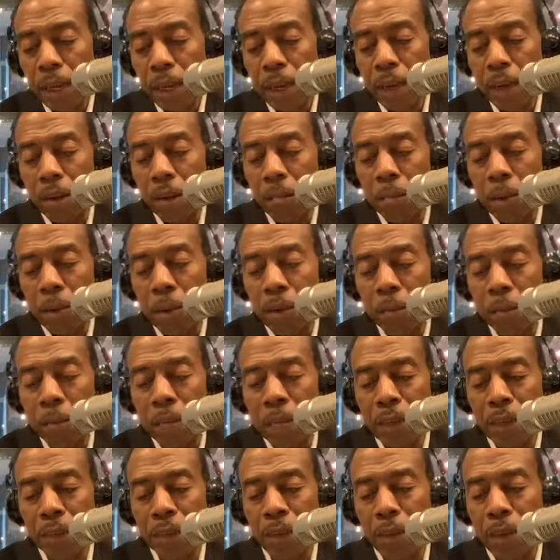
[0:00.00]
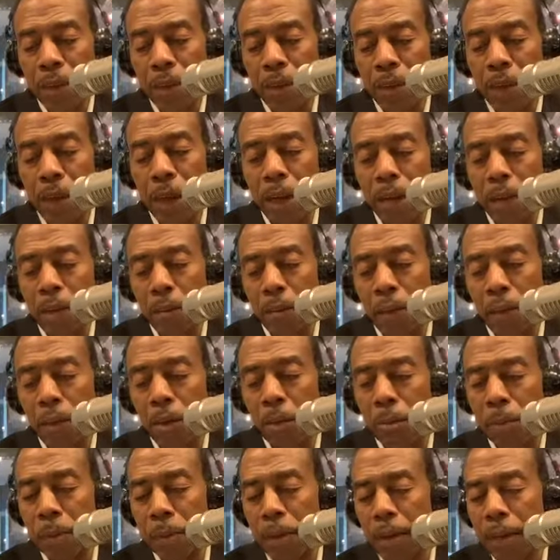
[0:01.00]
Like a Bernie Mac said, I'm going to tell you a
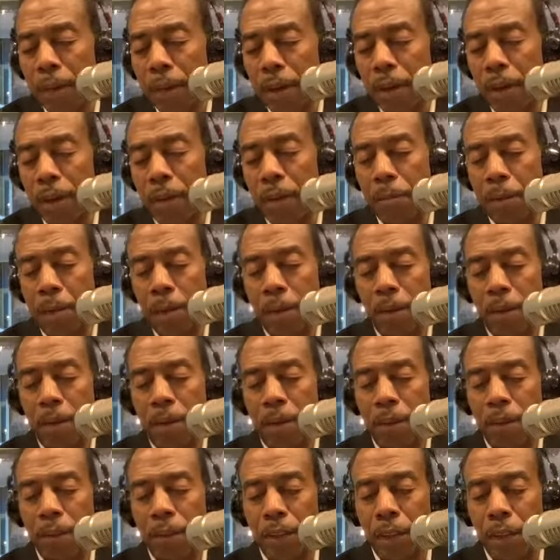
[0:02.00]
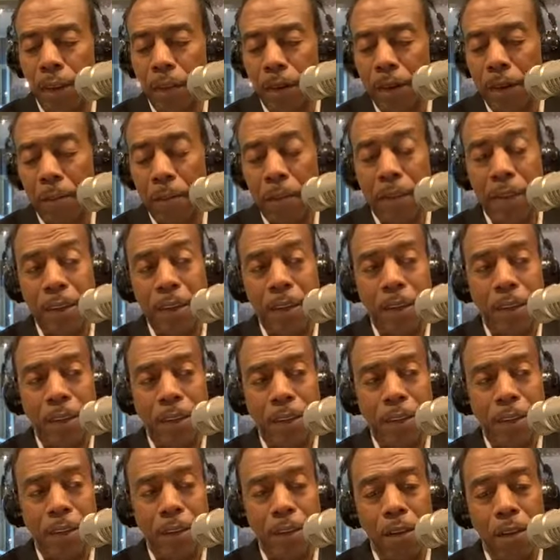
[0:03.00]
story, let me tell you a story. Let me tell you
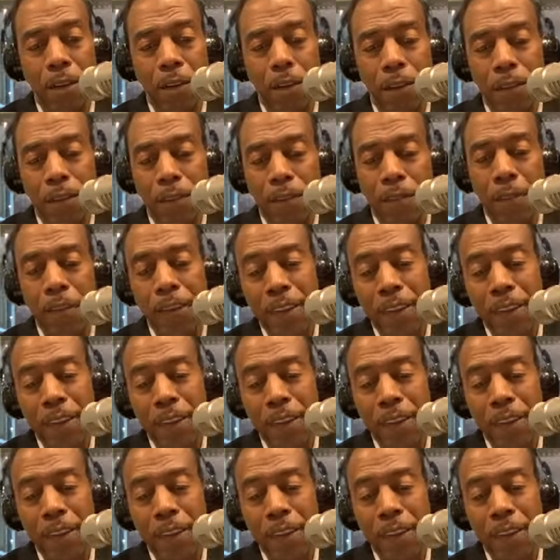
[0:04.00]
a story.